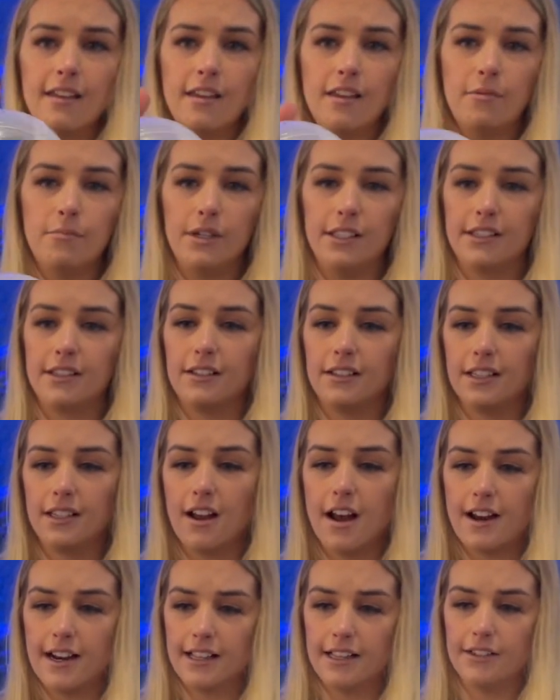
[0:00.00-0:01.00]
but it's got
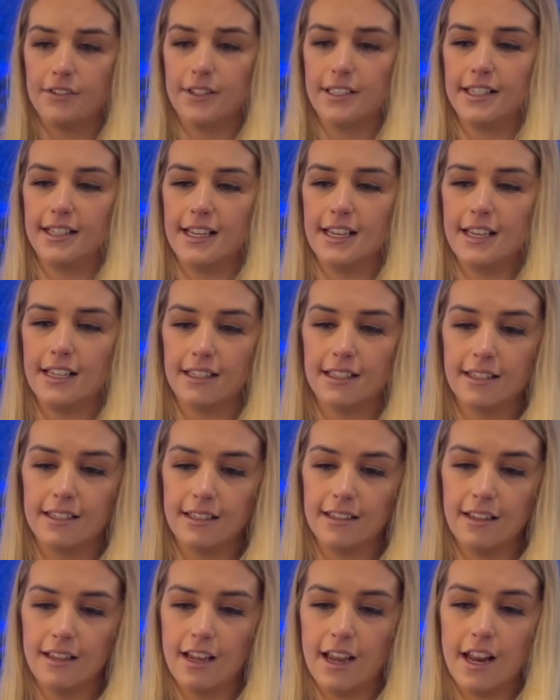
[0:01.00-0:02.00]
tiny little slits,
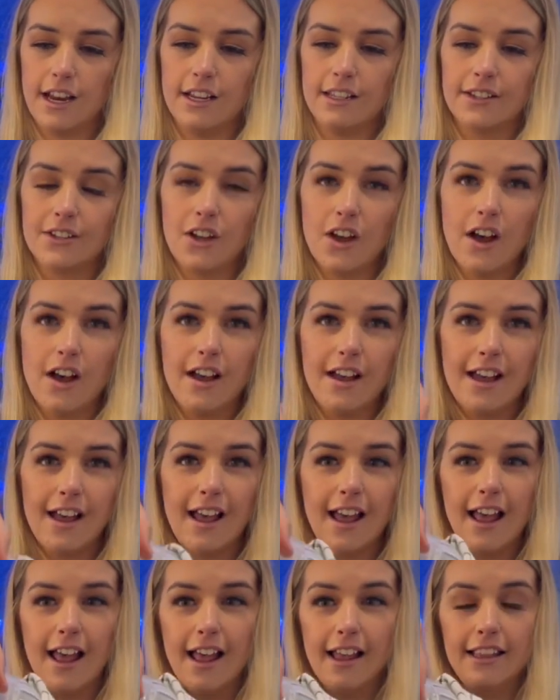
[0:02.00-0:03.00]
and it's
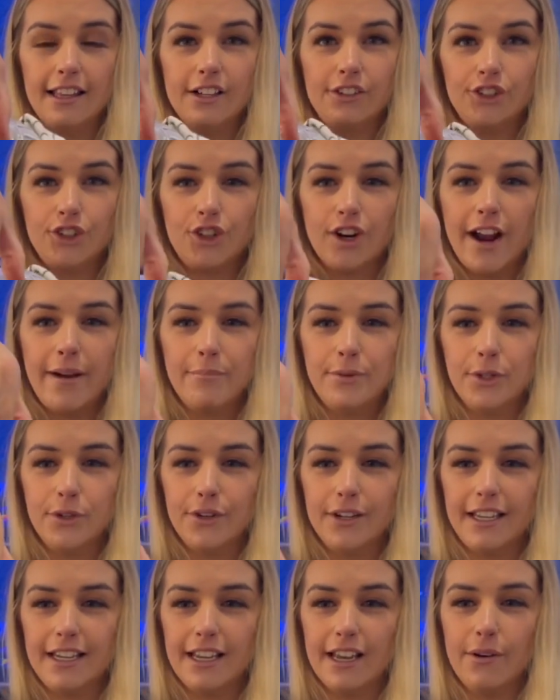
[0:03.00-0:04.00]
got a little trap door
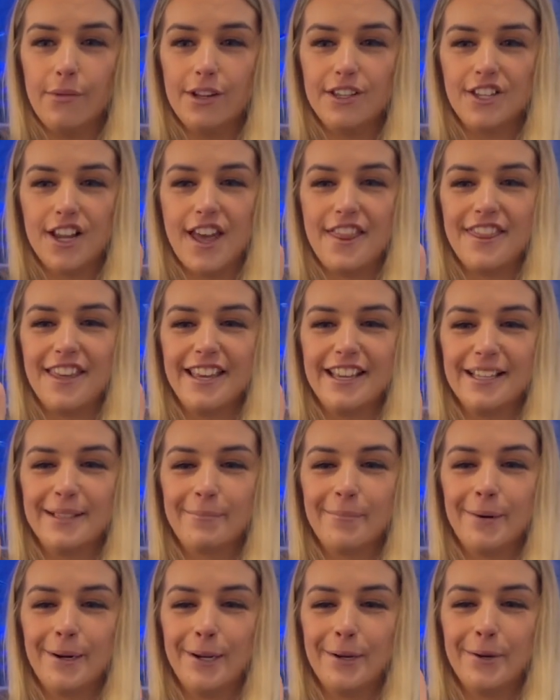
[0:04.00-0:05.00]
here, which I think is
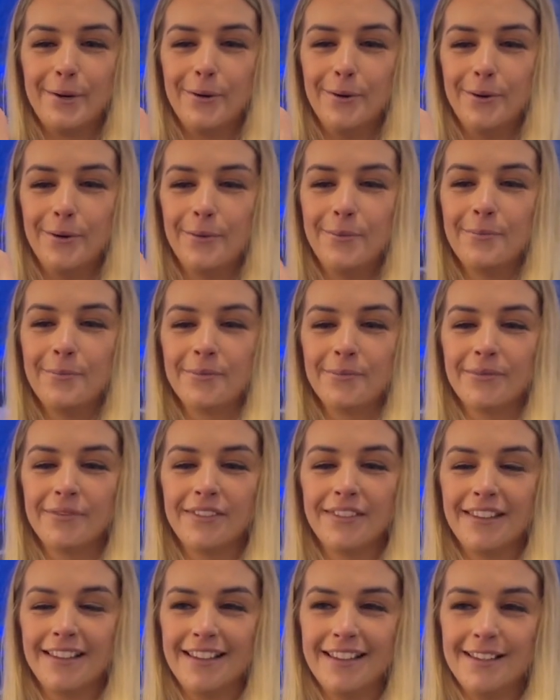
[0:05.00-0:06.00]
pretty cool.
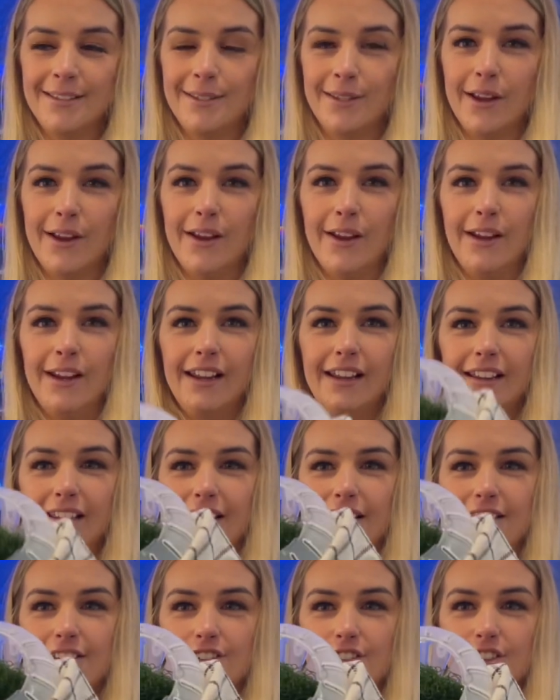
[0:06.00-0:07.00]
So
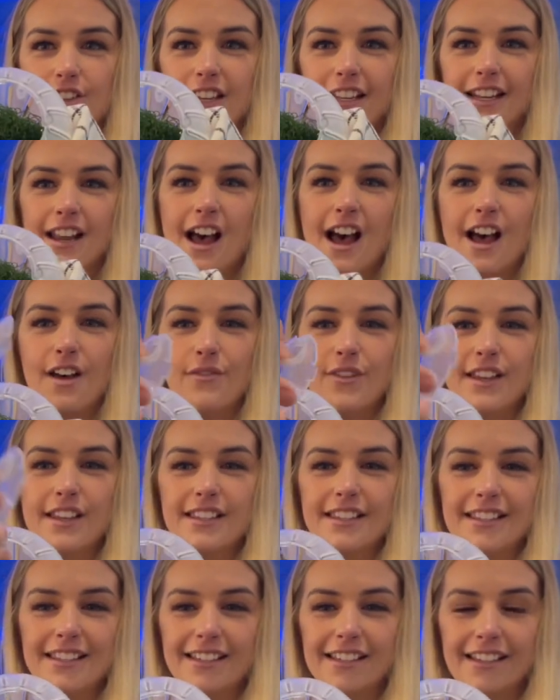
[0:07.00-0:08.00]
you can
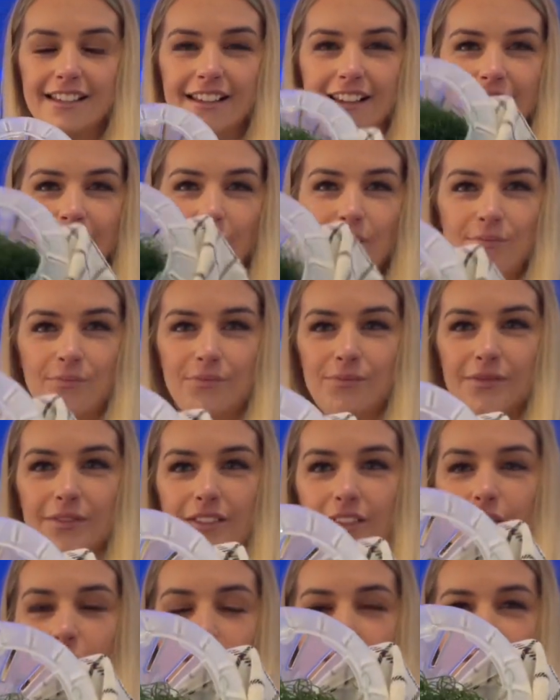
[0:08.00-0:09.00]
harvest
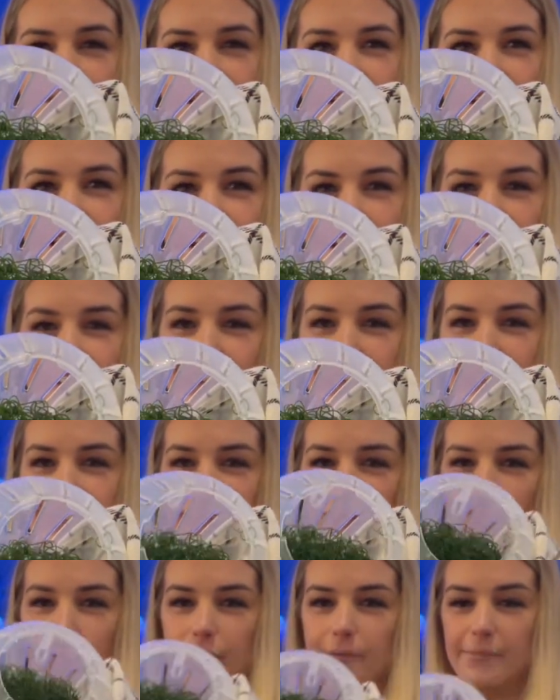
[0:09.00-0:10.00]
all of the cheato
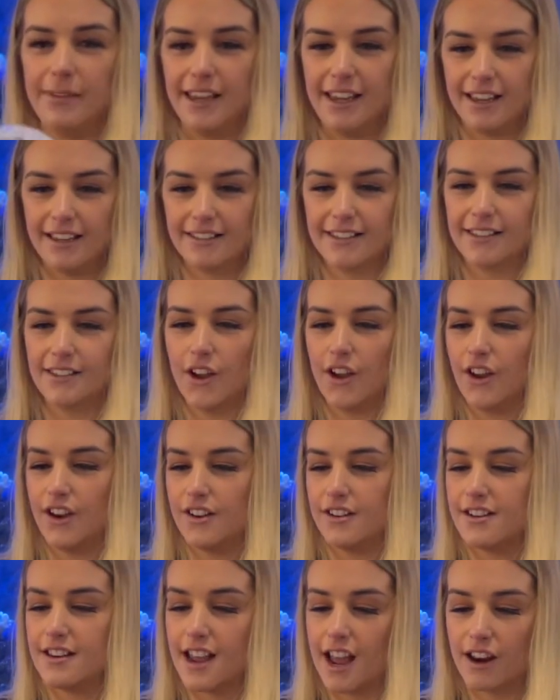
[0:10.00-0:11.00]
algae from there. So
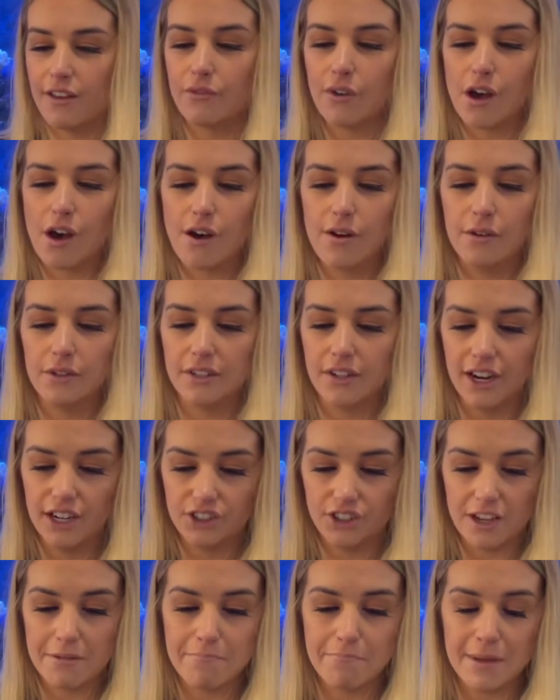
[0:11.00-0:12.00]
none of the holes are
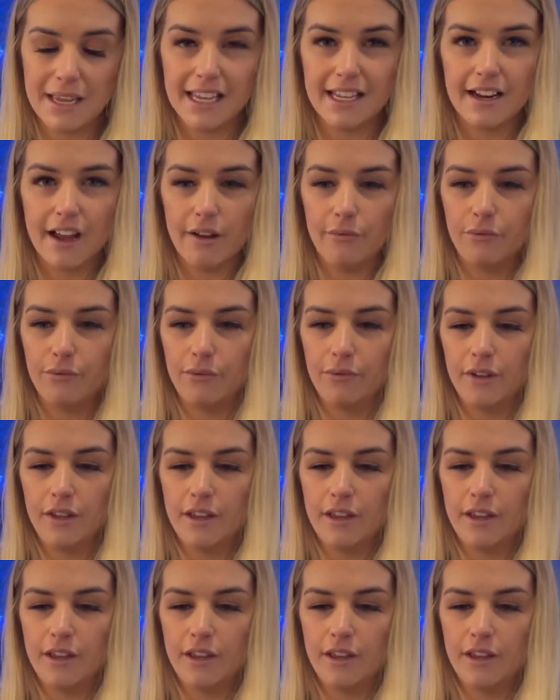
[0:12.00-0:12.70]
actually big enough.